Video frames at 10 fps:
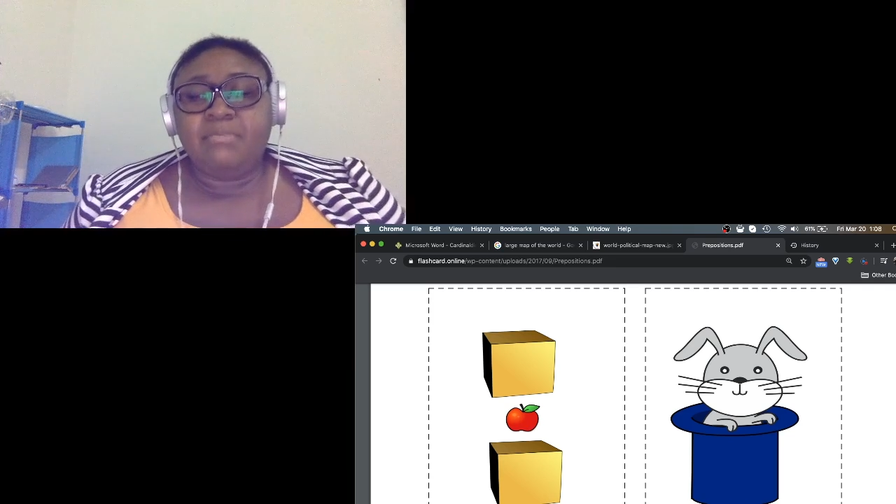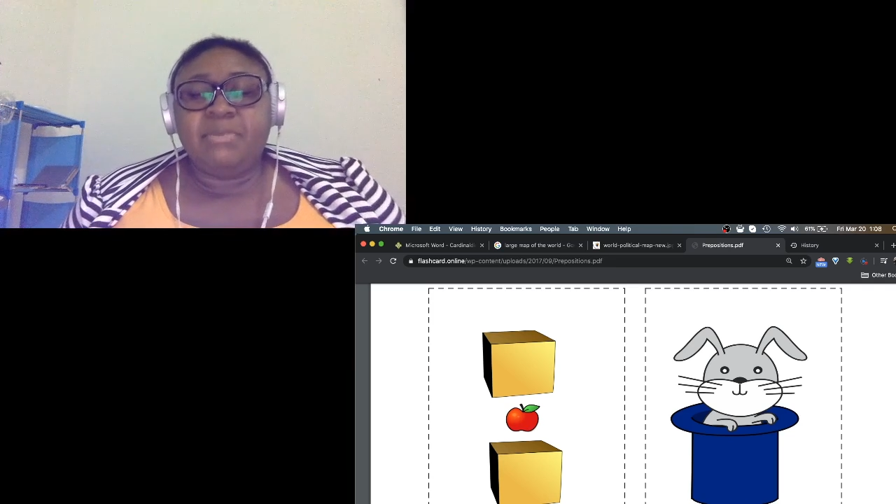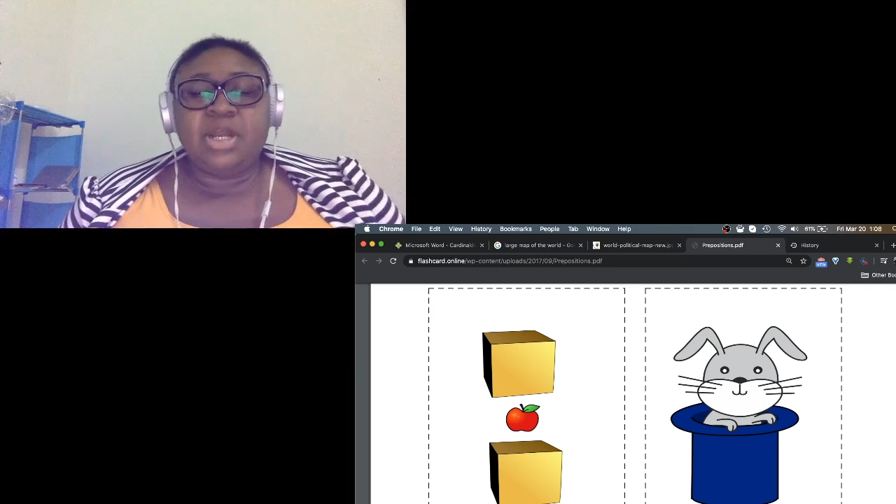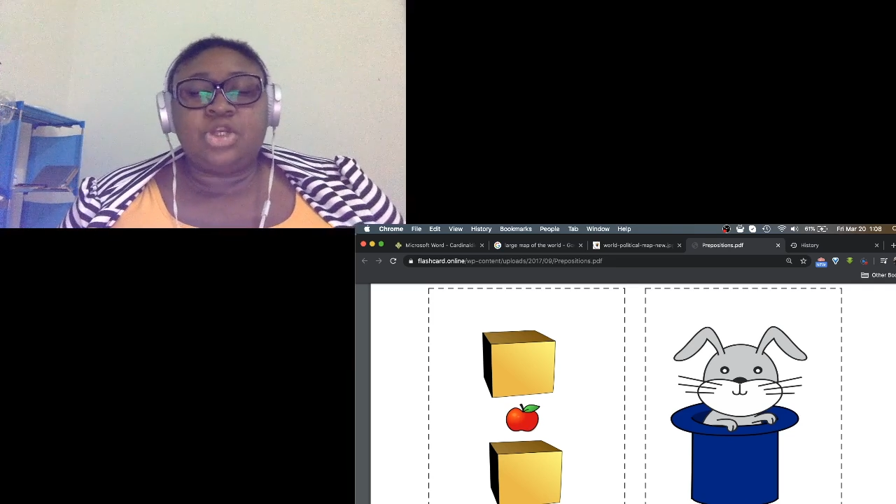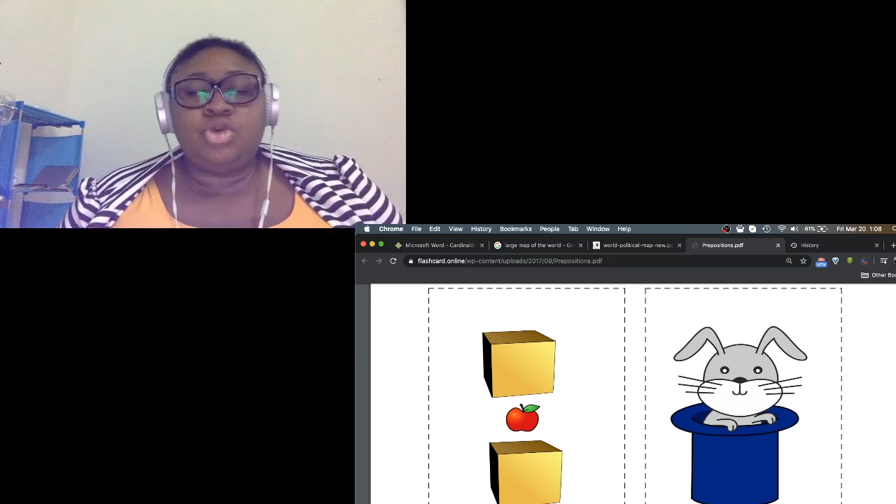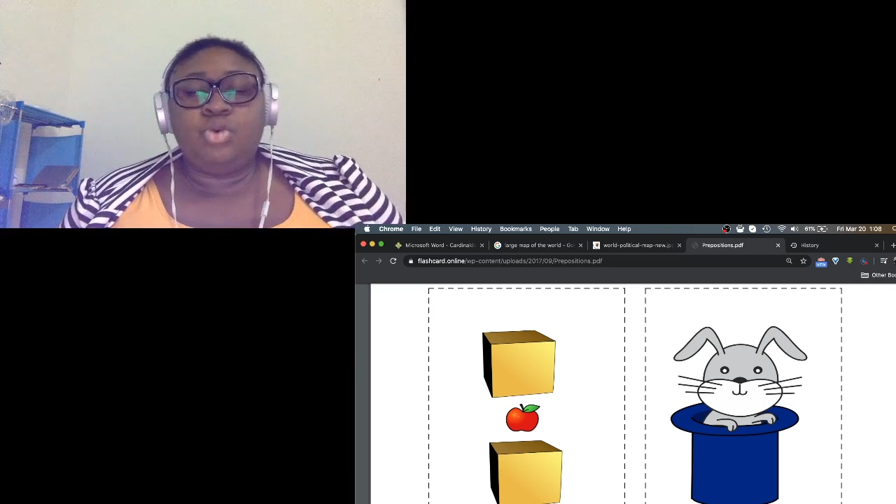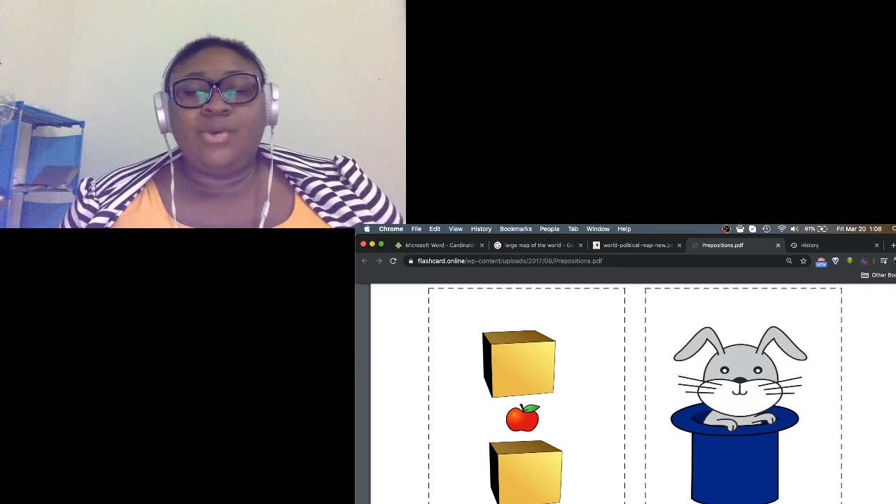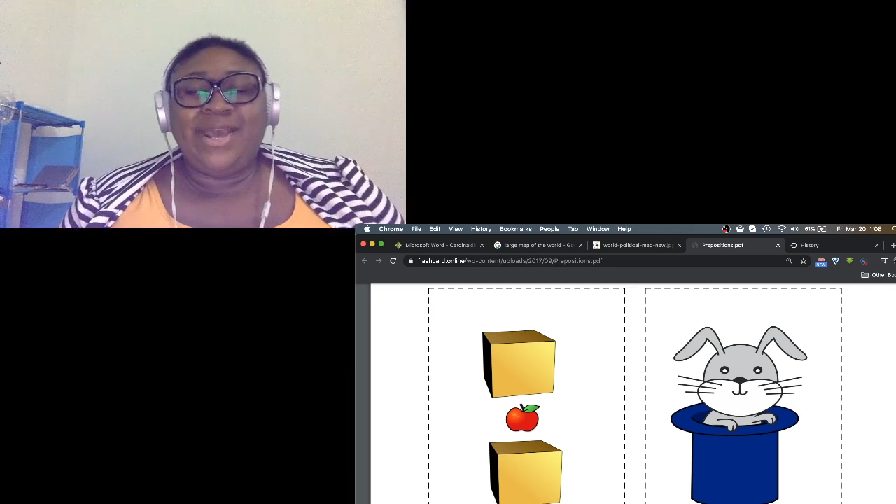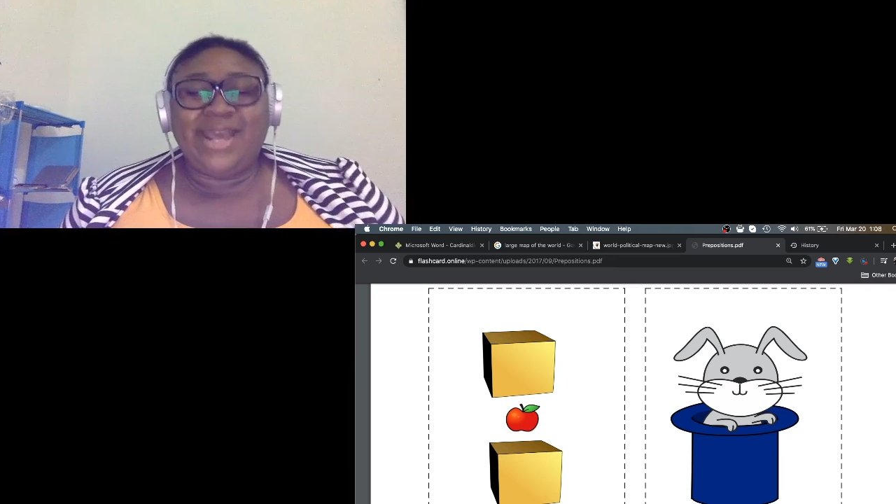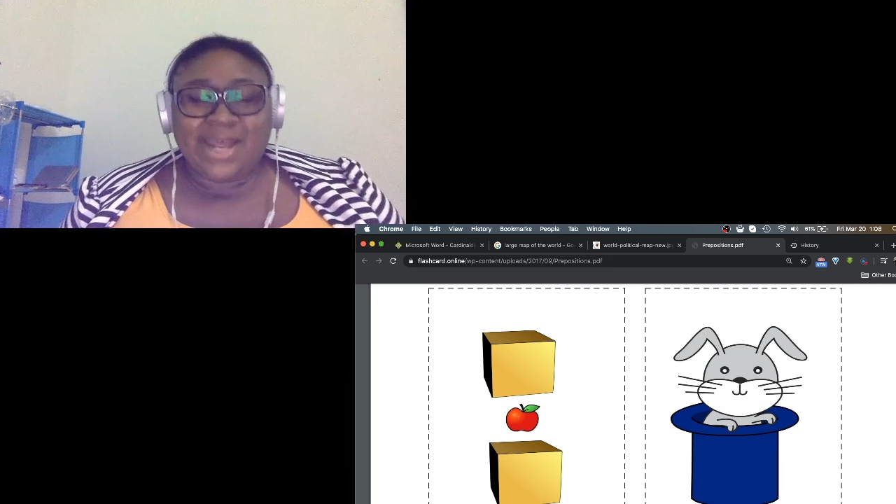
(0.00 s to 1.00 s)

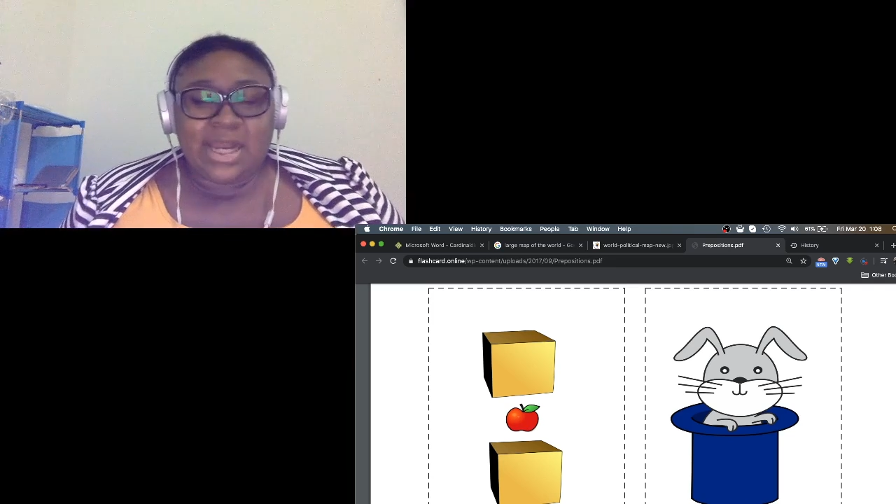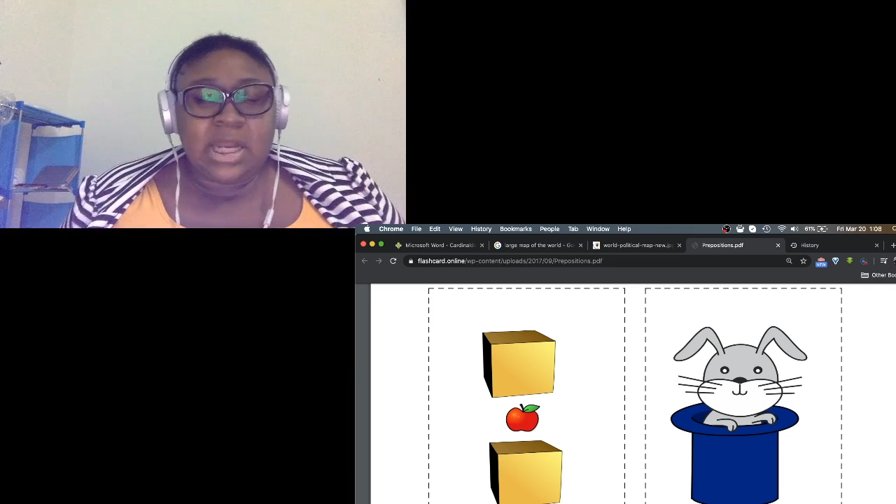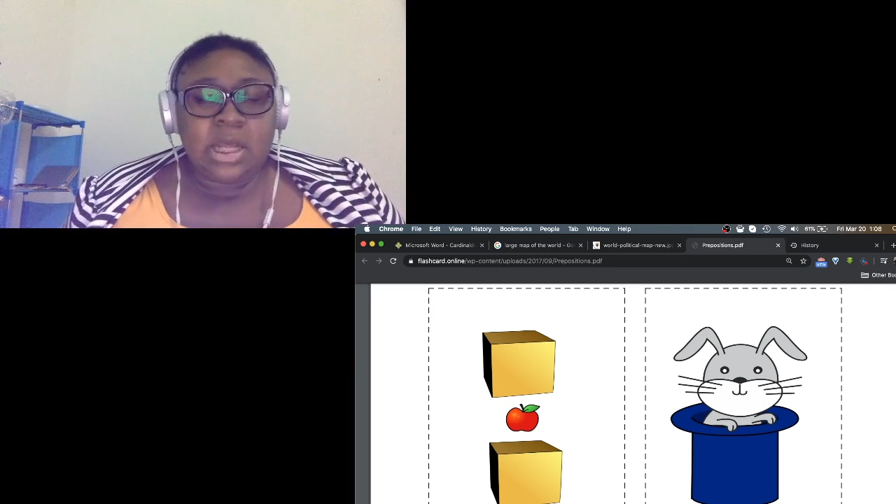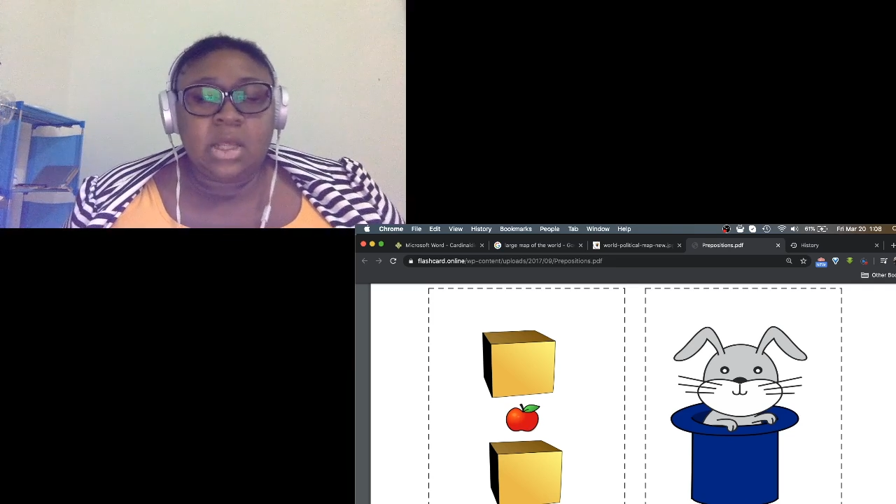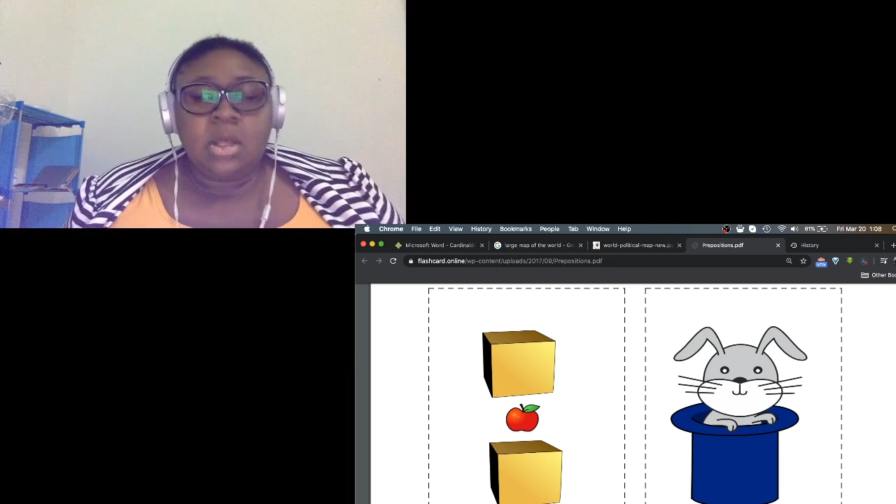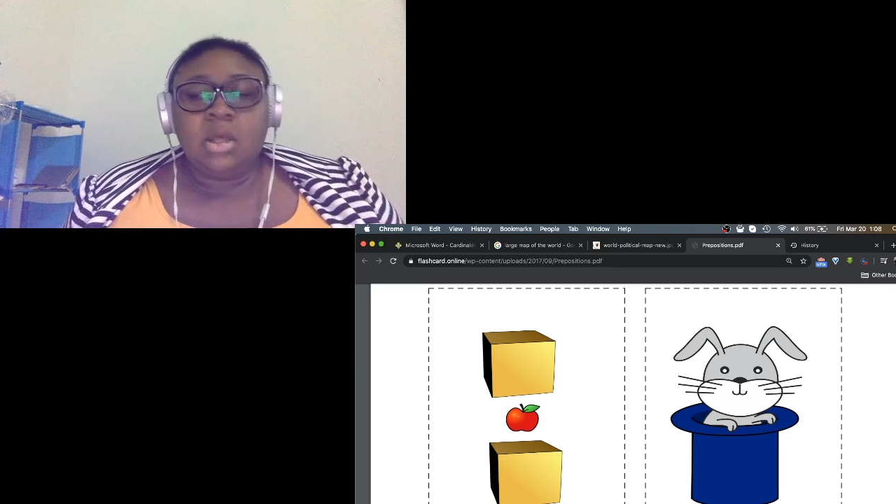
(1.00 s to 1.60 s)
between,